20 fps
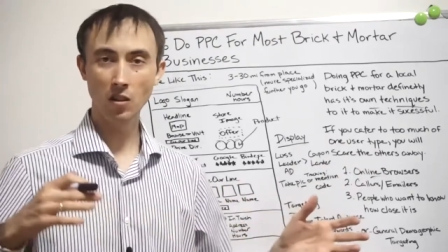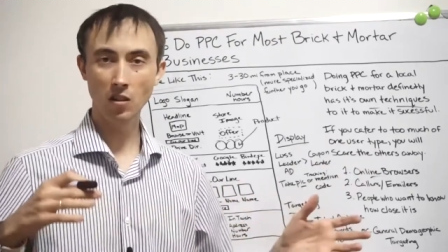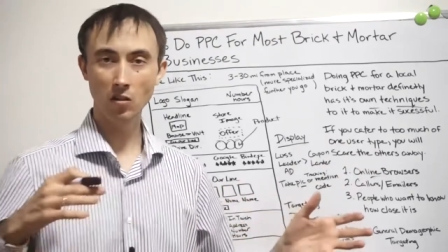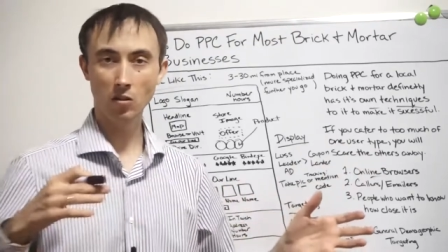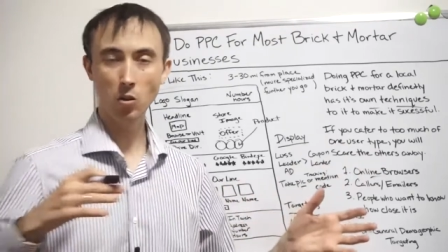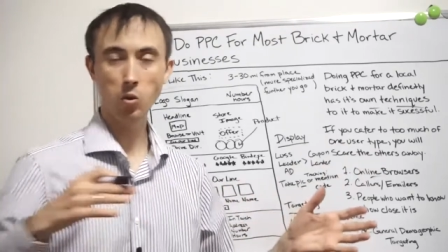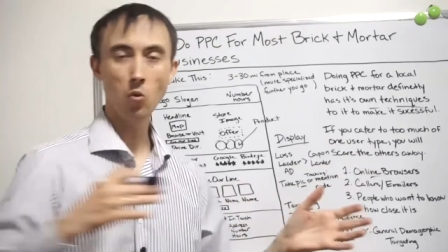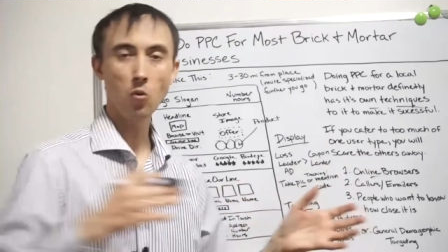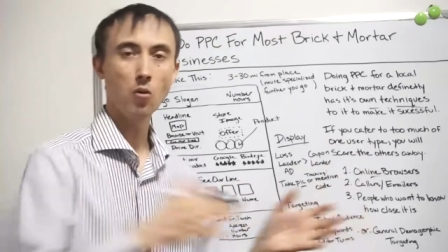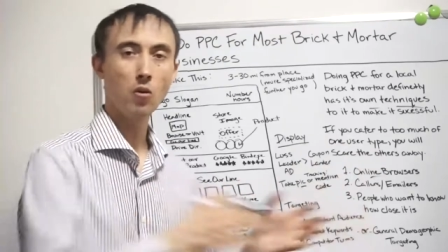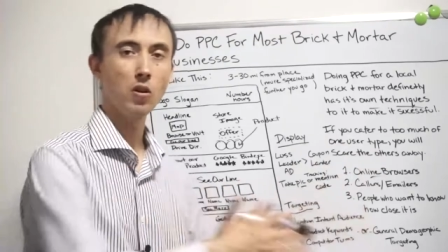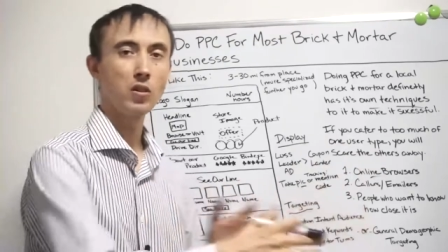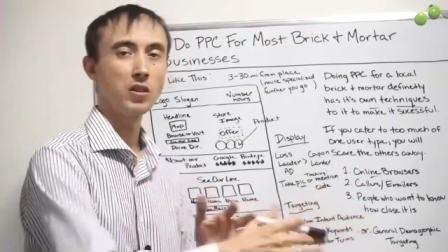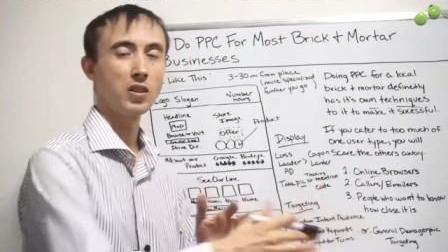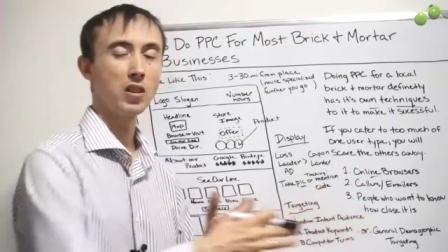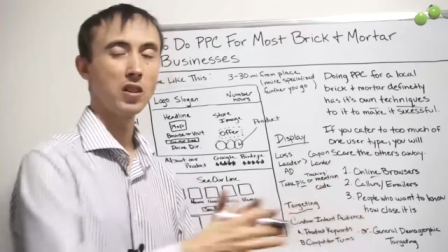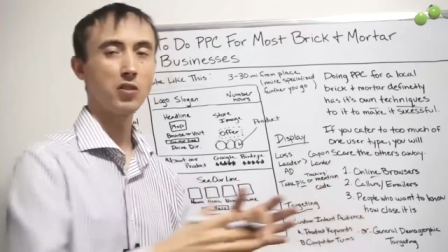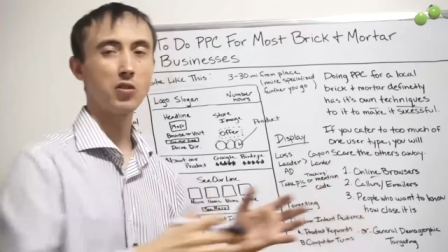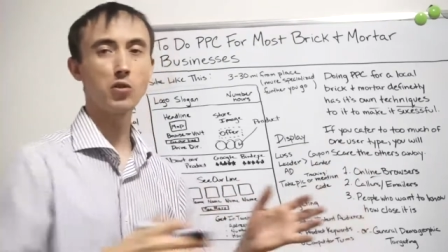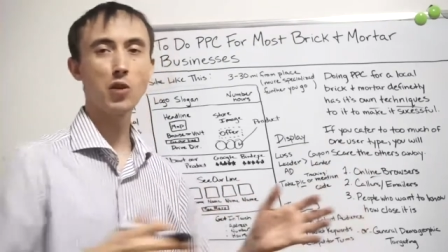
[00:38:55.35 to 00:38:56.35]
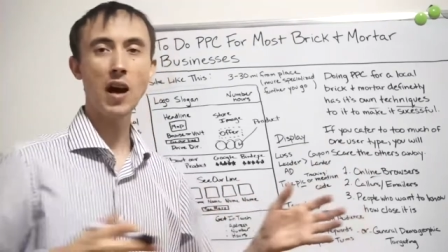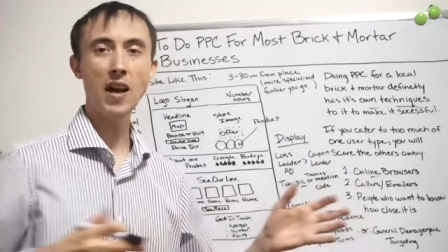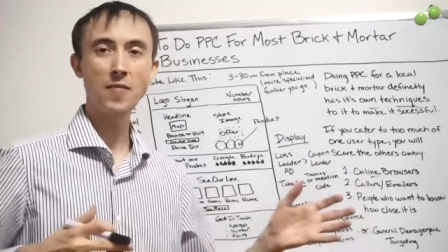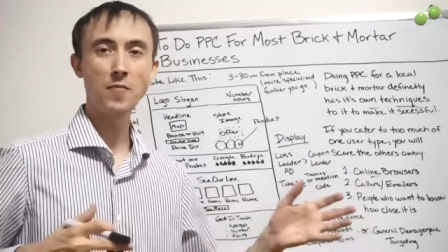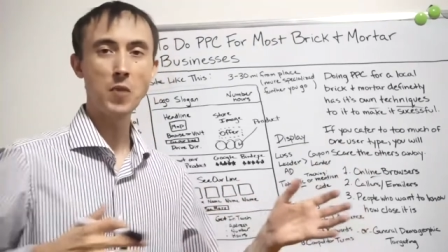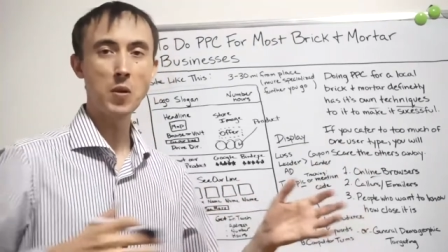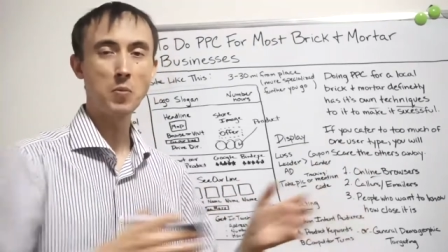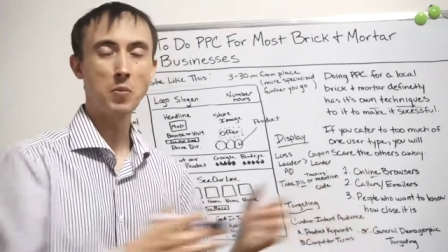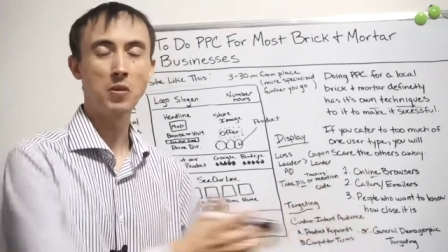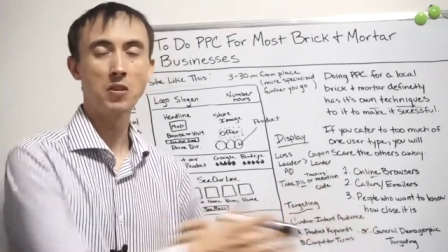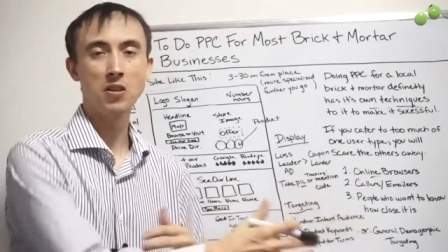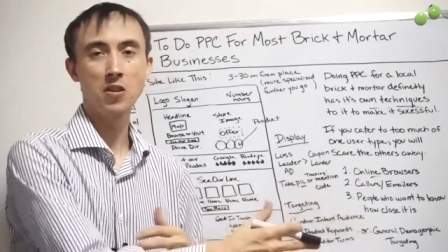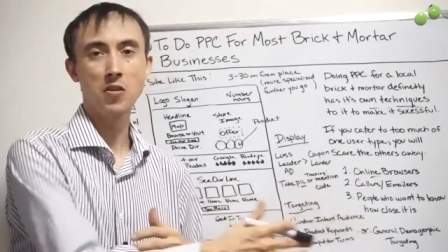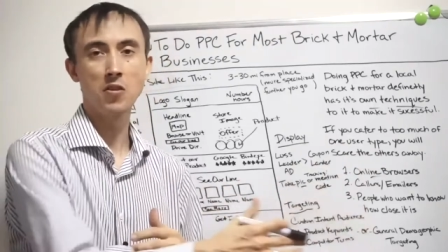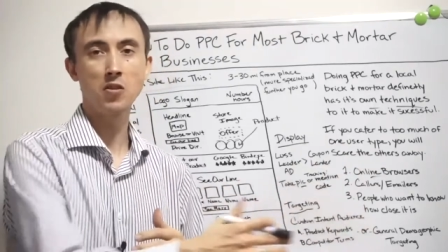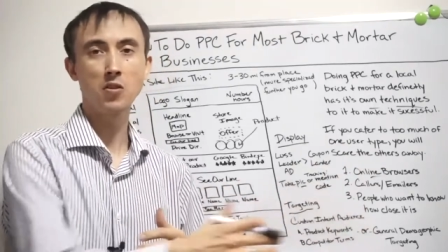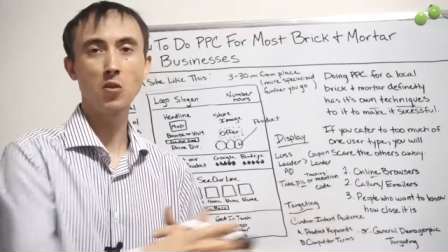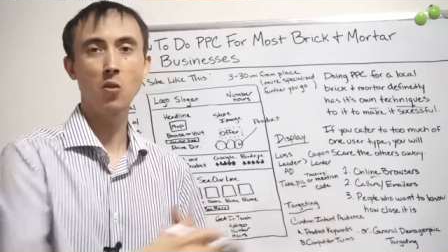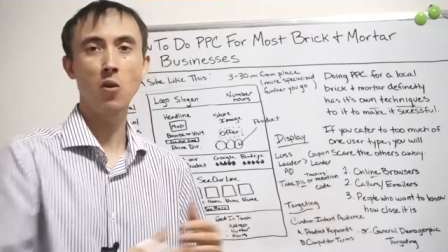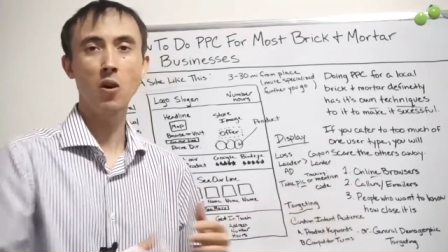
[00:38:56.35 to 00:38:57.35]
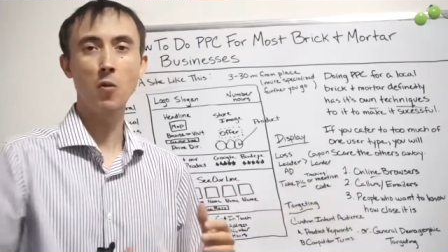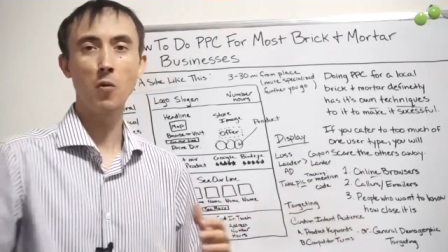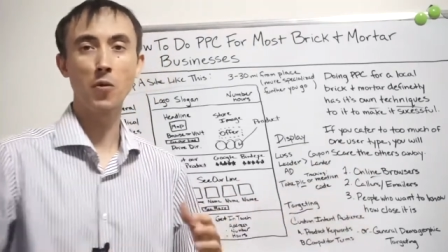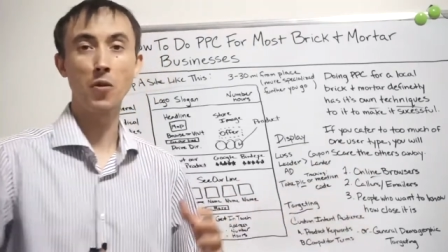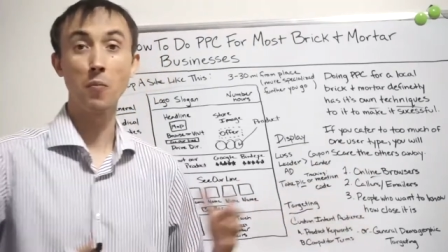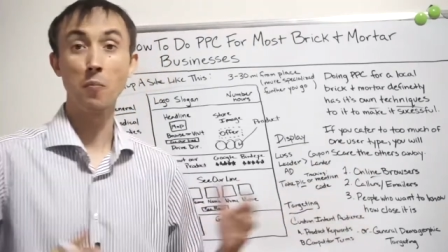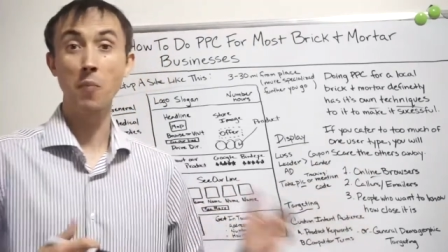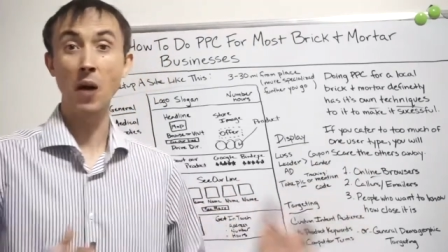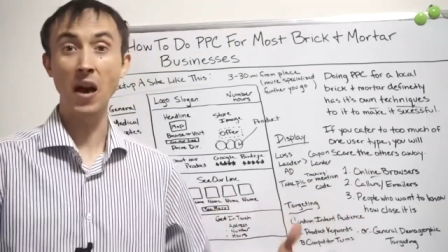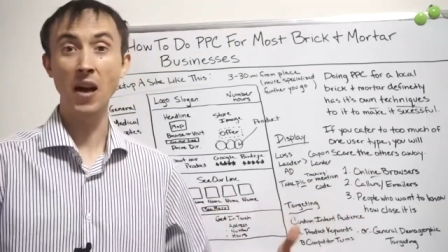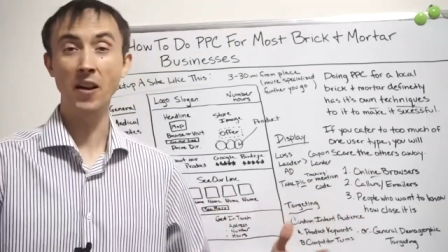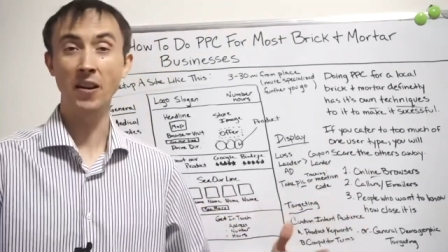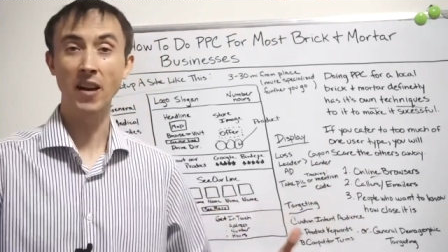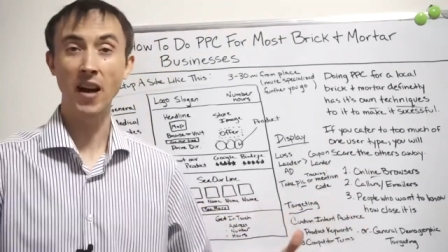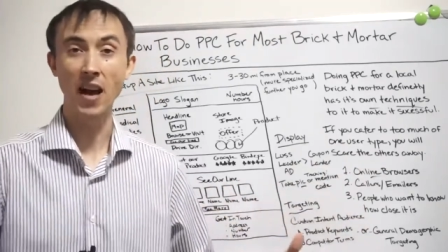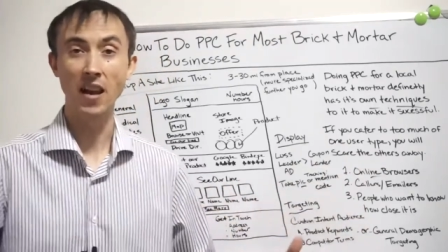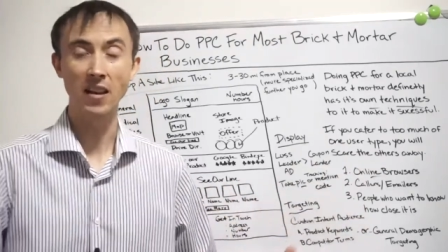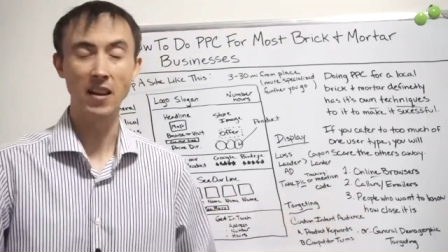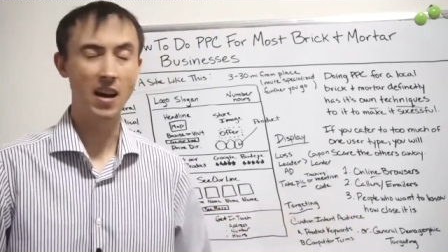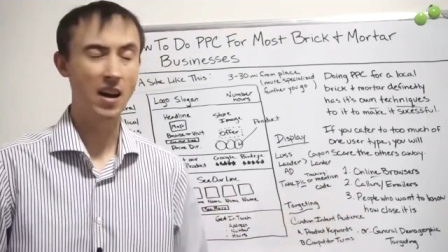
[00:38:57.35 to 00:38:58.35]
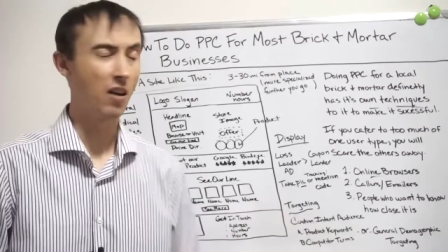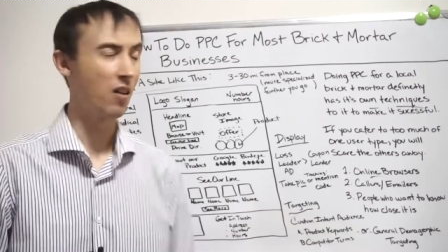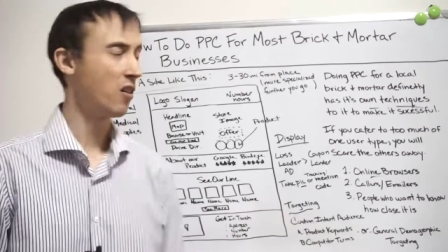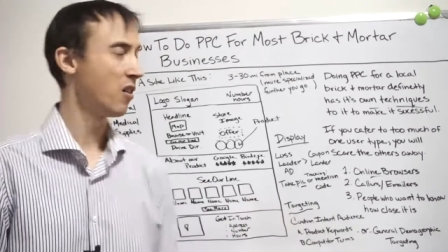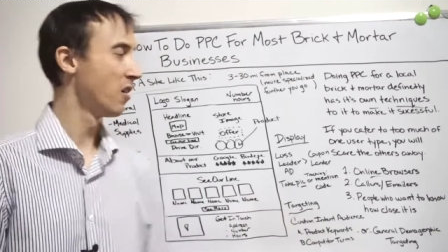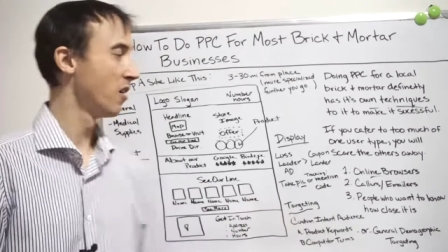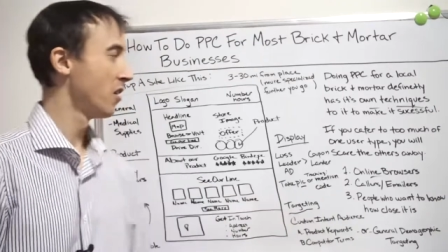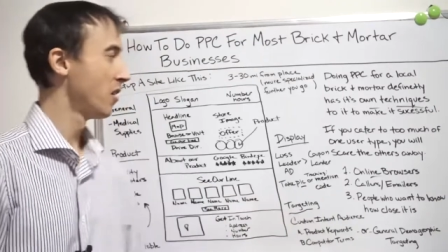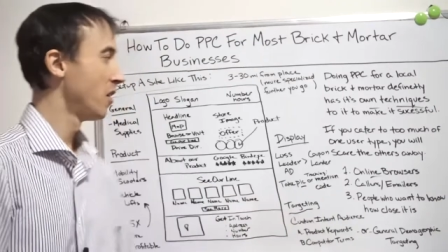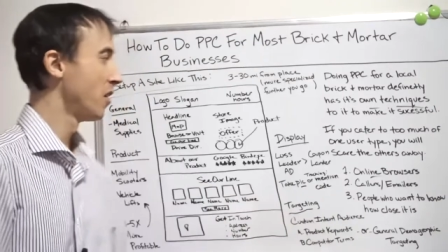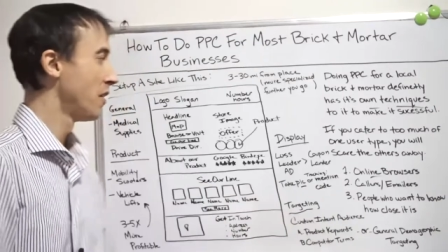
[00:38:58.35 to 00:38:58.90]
and tool to drive people into the store with a banner ad now.